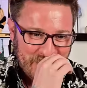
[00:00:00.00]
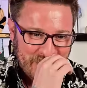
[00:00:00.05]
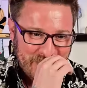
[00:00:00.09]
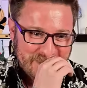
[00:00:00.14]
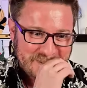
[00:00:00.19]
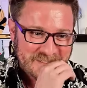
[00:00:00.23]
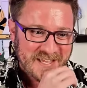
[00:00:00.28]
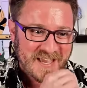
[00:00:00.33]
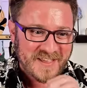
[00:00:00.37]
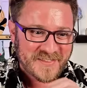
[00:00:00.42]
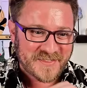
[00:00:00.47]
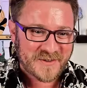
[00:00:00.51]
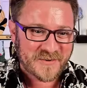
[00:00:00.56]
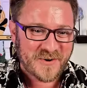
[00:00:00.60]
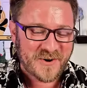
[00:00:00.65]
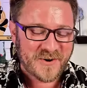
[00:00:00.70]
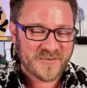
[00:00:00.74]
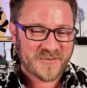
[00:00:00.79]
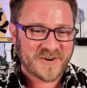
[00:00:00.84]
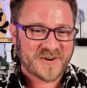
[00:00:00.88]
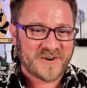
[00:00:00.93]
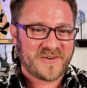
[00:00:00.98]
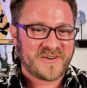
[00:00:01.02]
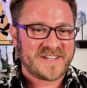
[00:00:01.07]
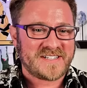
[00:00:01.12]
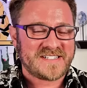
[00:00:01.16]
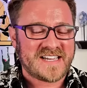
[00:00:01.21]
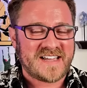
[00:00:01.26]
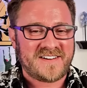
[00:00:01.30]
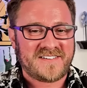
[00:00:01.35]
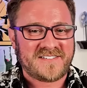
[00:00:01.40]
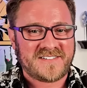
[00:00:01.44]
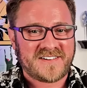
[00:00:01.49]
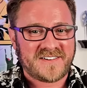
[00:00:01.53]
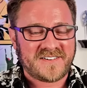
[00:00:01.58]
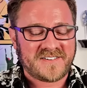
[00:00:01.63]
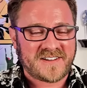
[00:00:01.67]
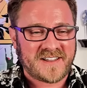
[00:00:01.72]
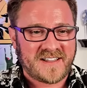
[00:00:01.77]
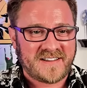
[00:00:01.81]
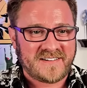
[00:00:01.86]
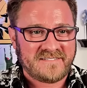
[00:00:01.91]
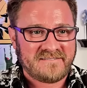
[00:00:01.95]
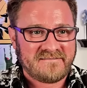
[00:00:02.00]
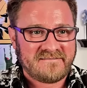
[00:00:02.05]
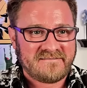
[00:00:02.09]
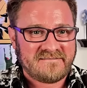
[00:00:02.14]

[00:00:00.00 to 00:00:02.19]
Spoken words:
Is that the road we're going down? Okay.